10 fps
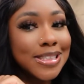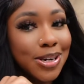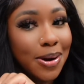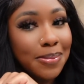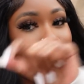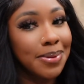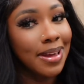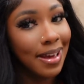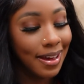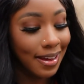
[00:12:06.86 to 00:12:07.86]
jump,
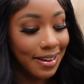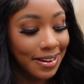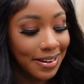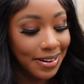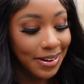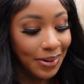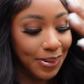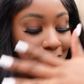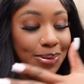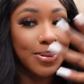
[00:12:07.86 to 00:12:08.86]
yeah.
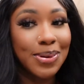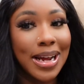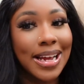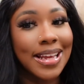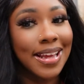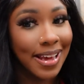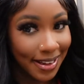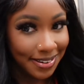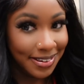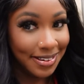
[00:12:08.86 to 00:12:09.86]
We look good
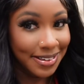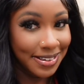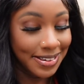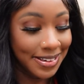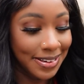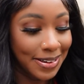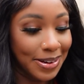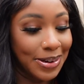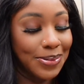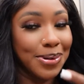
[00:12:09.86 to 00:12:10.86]
again.
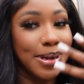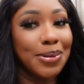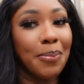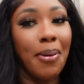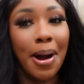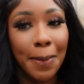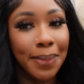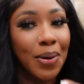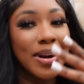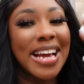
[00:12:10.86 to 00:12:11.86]
When I look
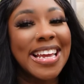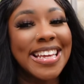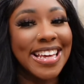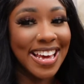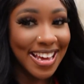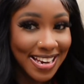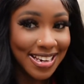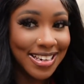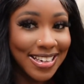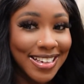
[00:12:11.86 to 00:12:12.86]
popped down
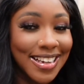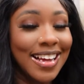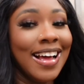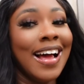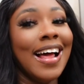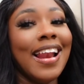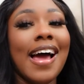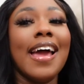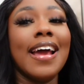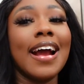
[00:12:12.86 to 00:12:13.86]
again.
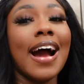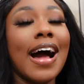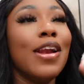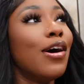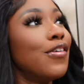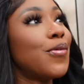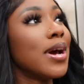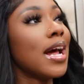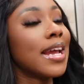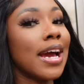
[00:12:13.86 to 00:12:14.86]
Like, I love
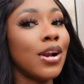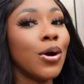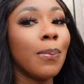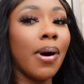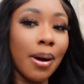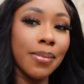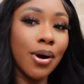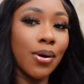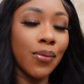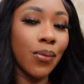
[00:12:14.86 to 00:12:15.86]
when I can look popped
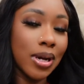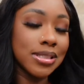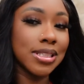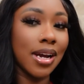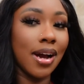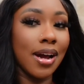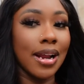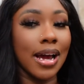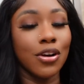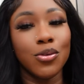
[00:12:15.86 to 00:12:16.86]
down 1 second
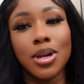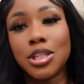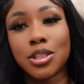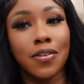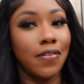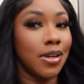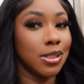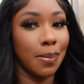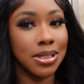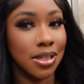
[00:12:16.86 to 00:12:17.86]
and really just fix
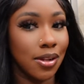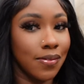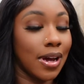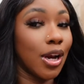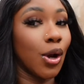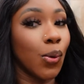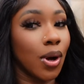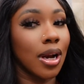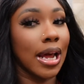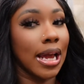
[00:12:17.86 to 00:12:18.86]
up myself and
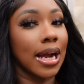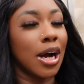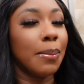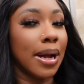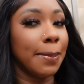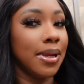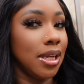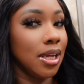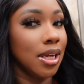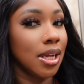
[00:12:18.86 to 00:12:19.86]
look like a bad
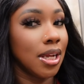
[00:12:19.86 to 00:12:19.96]
bee